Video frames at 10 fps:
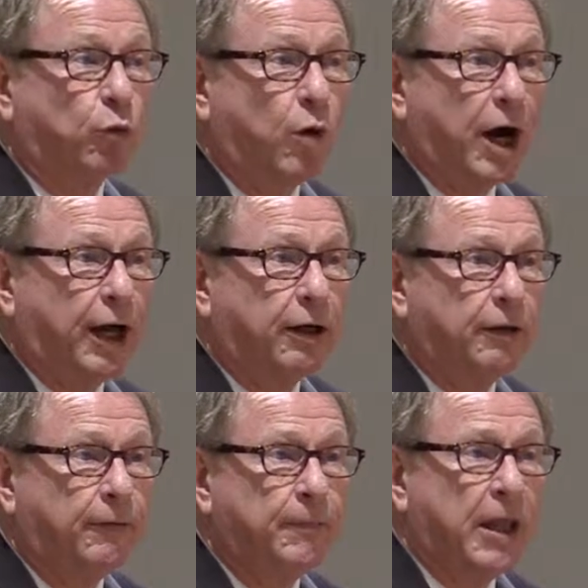while?
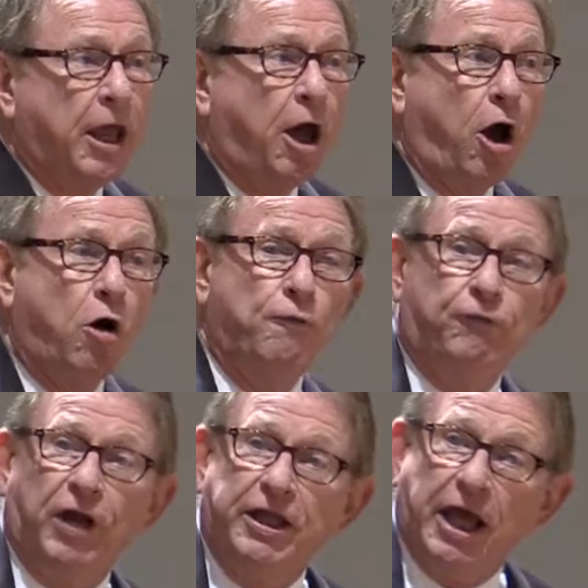
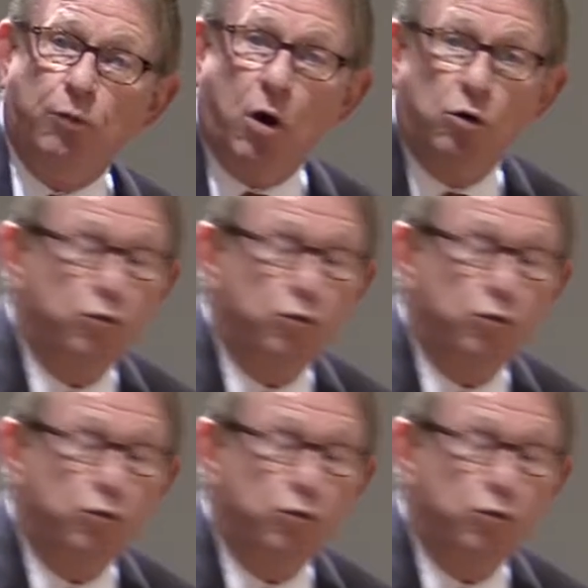Hopefully they won't